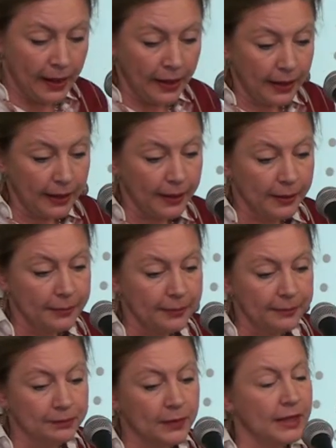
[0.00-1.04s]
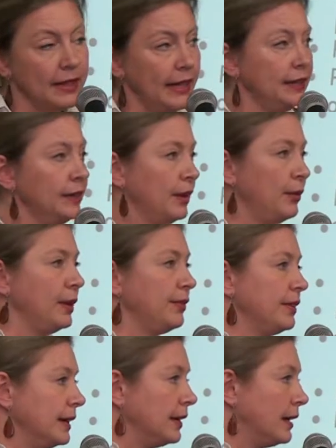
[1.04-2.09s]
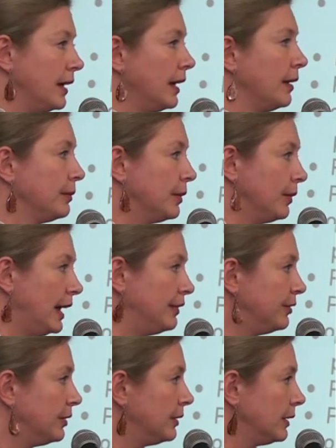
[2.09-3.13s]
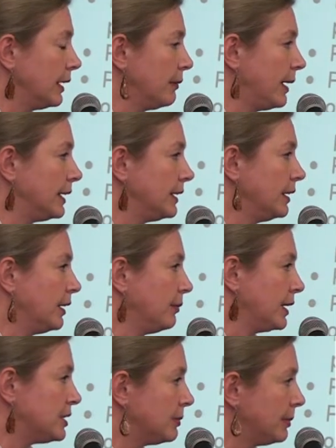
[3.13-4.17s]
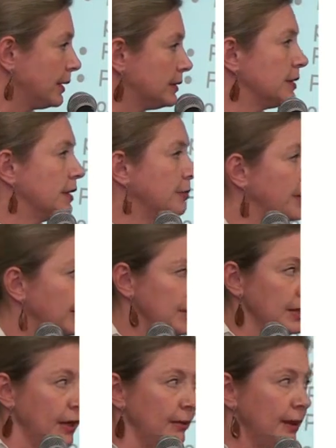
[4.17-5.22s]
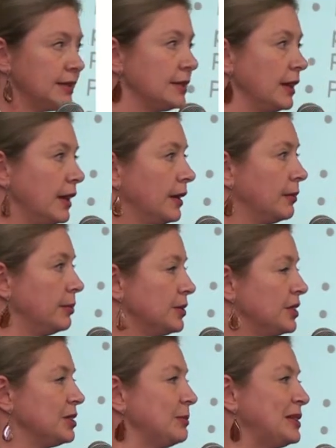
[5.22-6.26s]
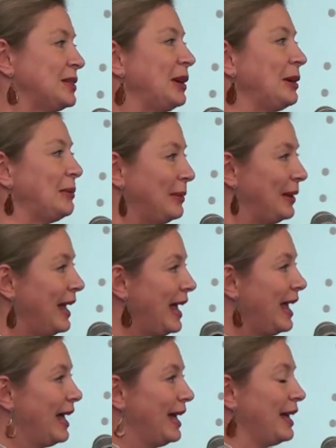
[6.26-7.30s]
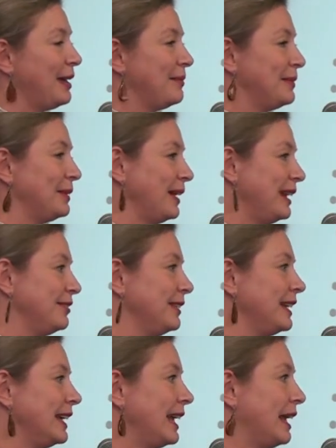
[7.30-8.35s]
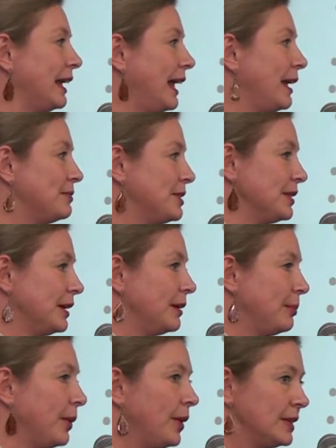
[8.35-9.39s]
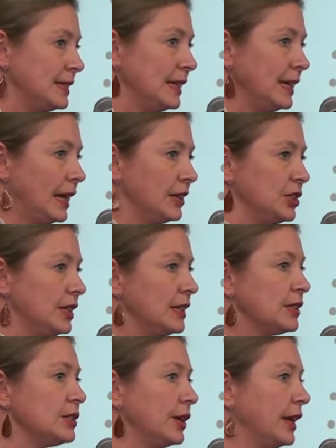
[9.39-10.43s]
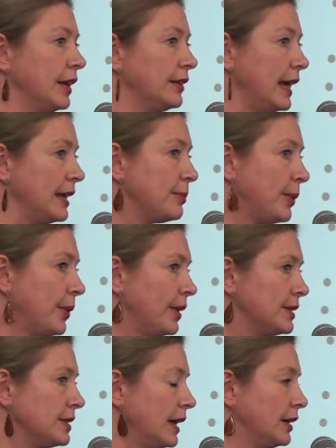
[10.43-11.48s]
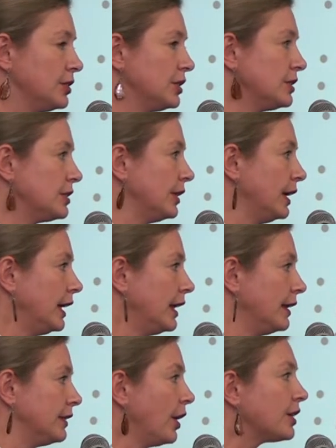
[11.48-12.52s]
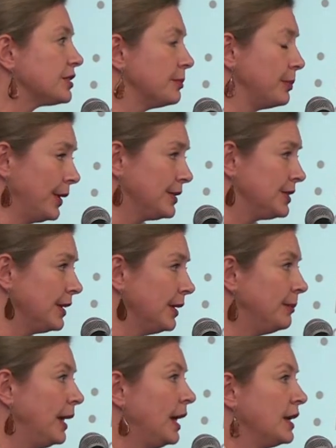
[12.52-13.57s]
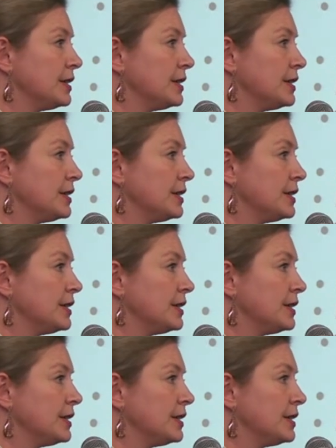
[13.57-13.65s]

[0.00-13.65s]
Then we are very grateful. I don't know much about proteomics, so Patricia Mataba gratefully came to the party, and she is looking at that part, and she's looking at the oxyproteome